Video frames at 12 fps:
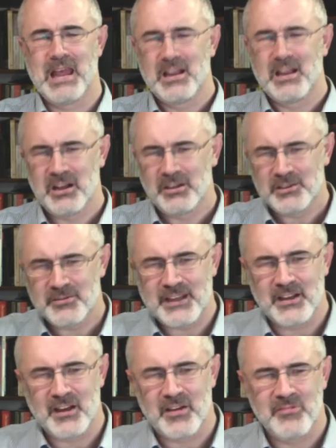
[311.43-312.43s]
Cultivate
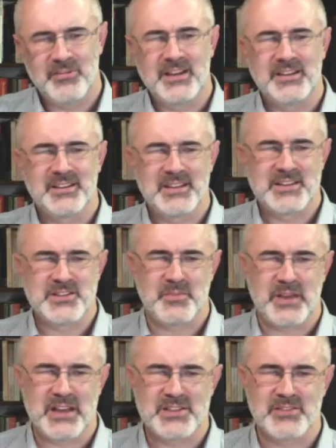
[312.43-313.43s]
love in
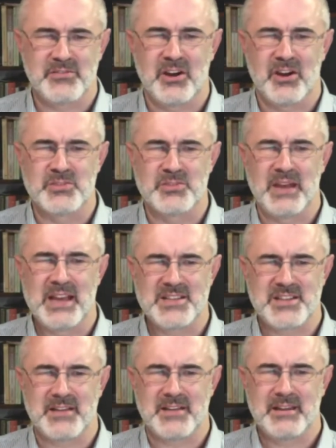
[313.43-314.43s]
anticipation of God's
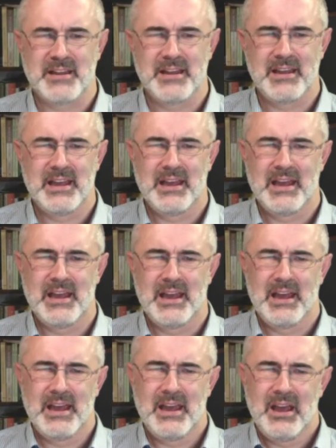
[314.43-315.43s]
blessing.
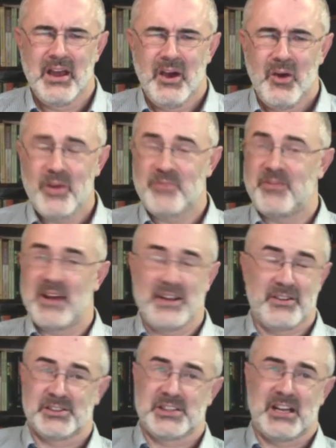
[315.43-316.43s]
We find
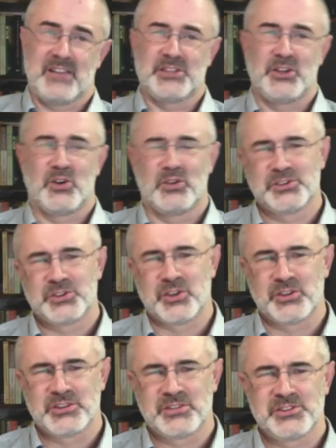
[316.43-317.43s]
ourselves in all
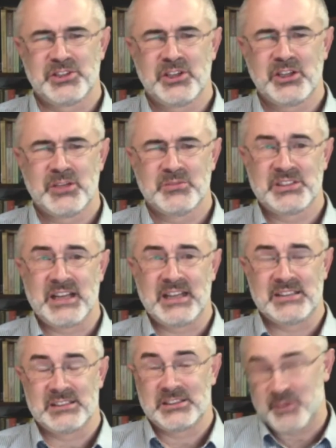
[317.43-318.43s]
sorts of
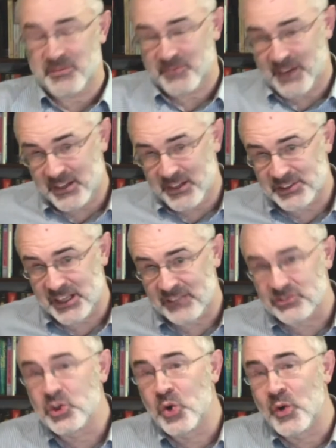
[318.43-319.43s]
circumstances, and we find ourselves
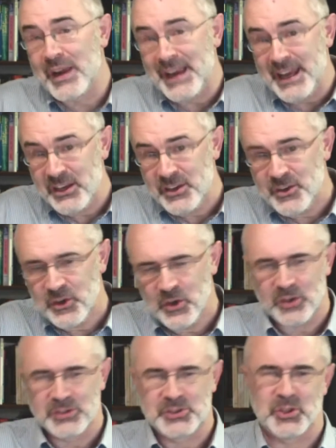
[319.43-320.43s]
going into
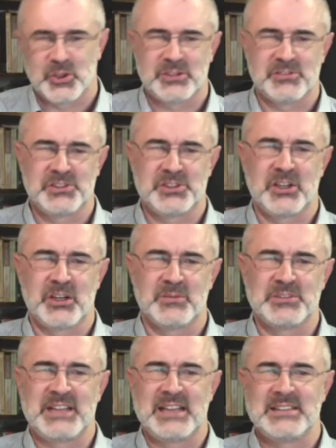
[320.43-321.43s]
all sorts of
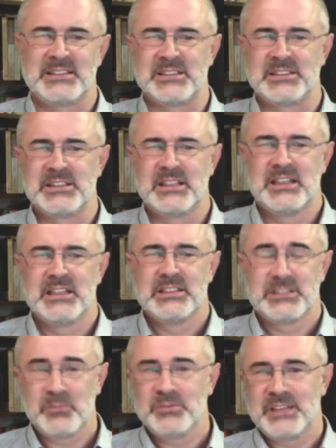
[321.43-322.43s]
circumstances,
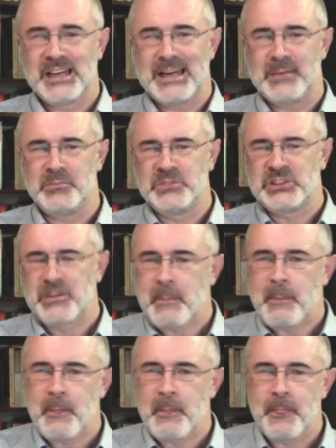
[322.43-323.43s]
sometimes
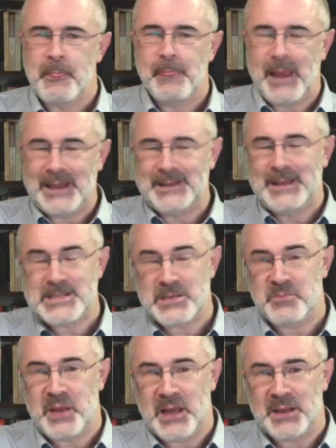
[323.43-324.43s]

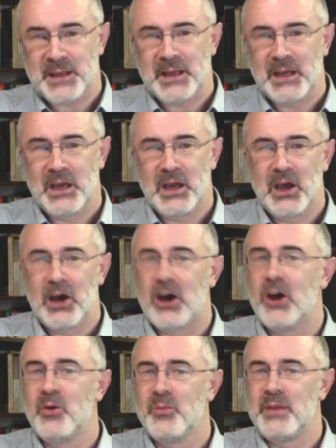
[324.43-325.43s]
anticipating
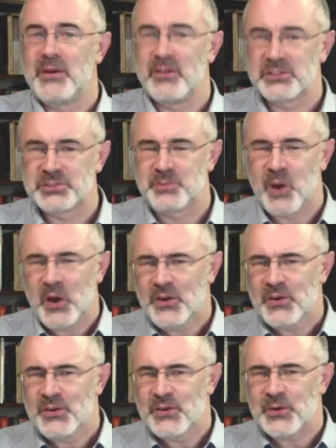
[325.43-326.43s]
how we'll be
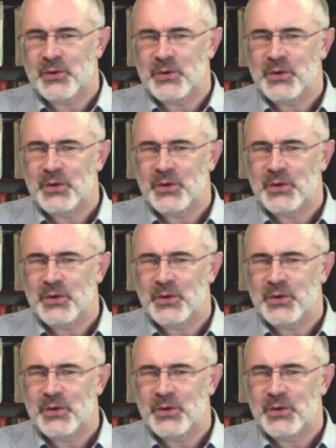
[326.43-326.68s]
responded to.